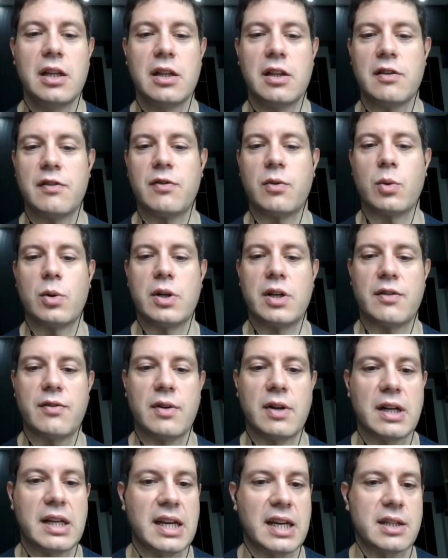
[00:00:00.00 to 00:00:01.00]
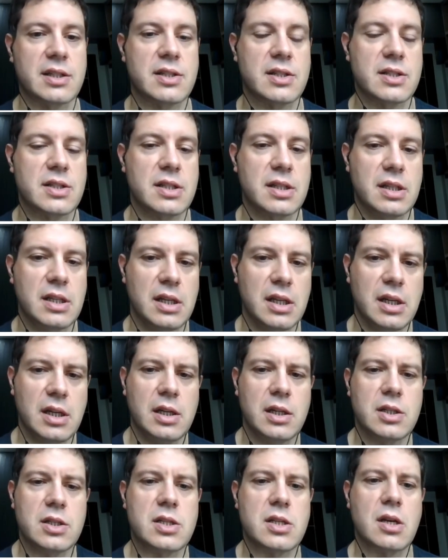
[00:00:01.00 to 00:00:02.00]
the four different cases.
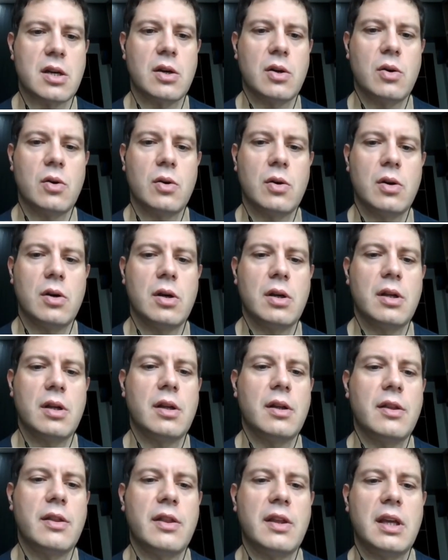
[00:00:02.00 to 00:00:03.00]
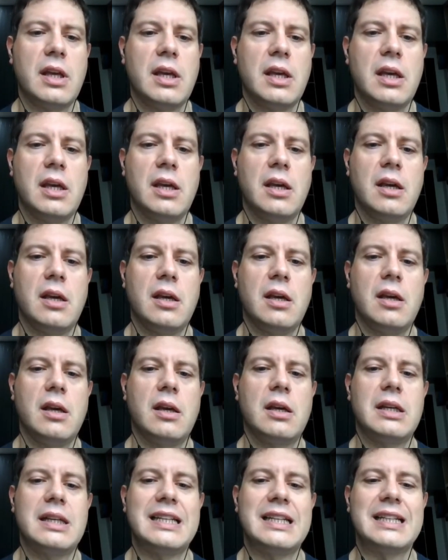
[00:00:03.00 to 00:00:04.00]
So the
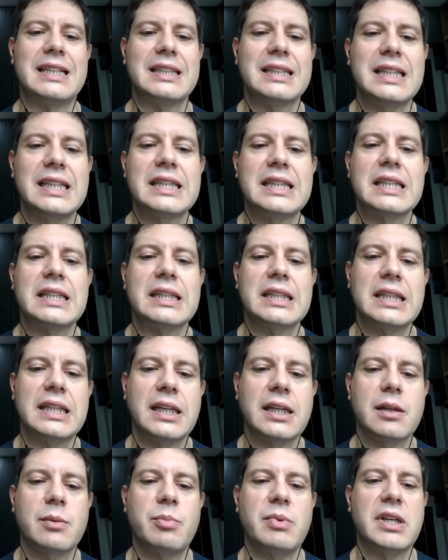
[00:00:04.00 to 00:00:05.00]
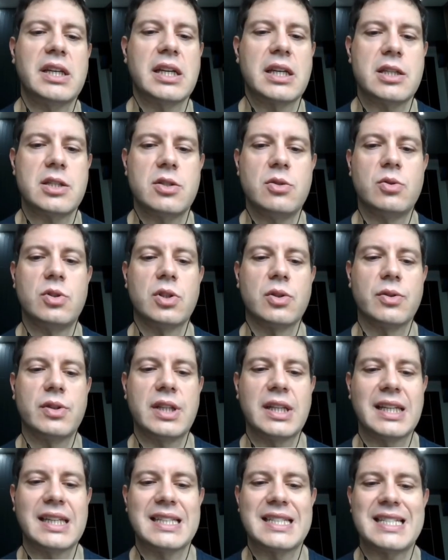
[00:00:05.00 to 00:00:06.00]
delete the link because you don't
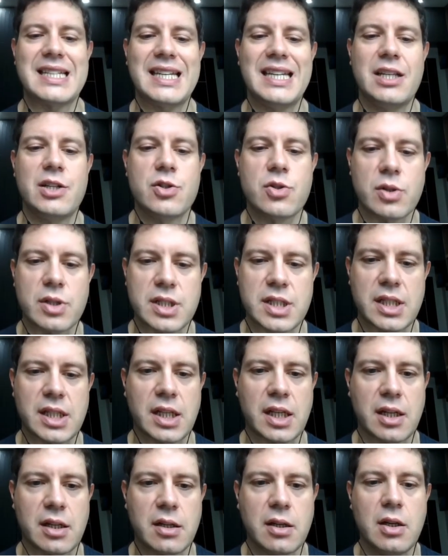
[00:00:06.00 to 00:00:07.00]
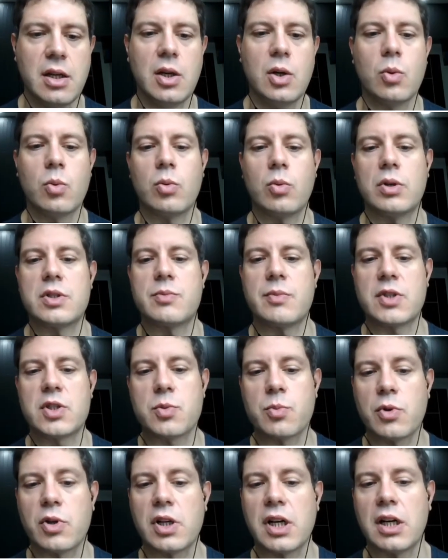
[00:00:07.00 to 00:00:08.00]
think it's interesting was much
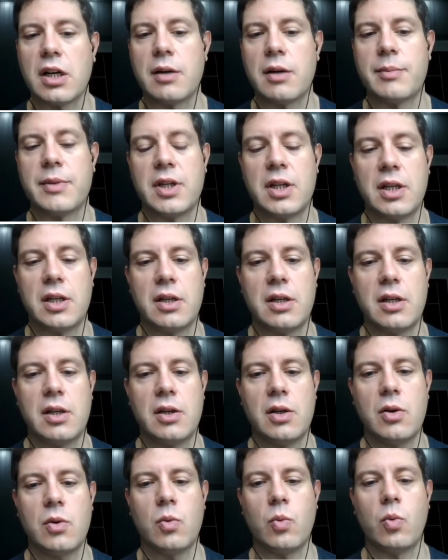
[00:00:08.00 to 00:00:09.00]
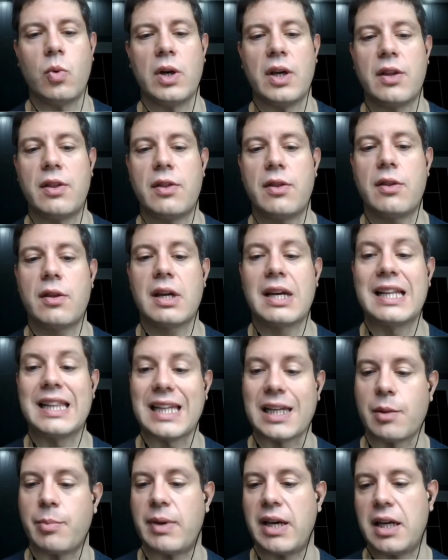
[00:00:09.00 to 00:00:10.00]
more common with
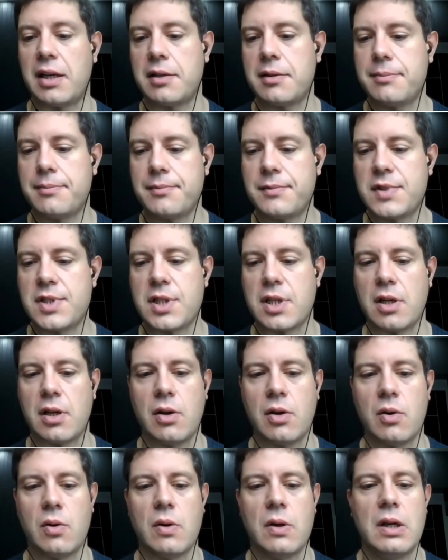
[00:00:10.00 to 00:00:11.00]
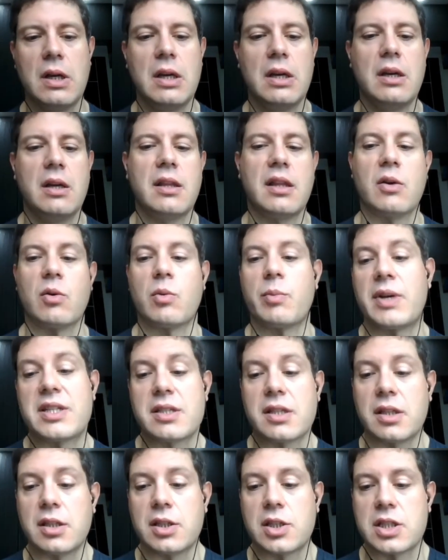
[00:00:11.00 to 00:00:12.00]
clickbait. So they were
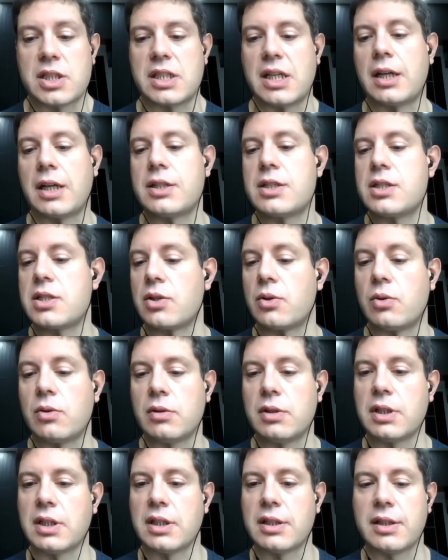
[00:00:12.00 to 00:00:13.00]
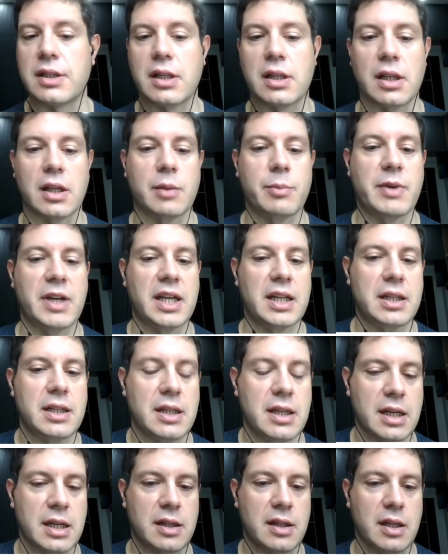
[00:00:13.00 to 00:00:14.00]
basically just not sold on the clickbait
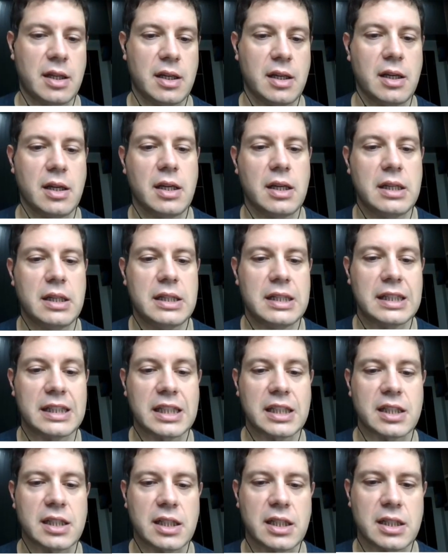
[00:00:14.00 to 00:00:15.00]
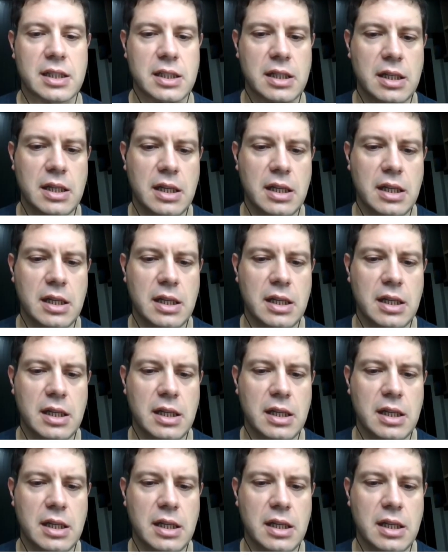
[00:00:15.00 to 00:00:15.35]
and they deleted it.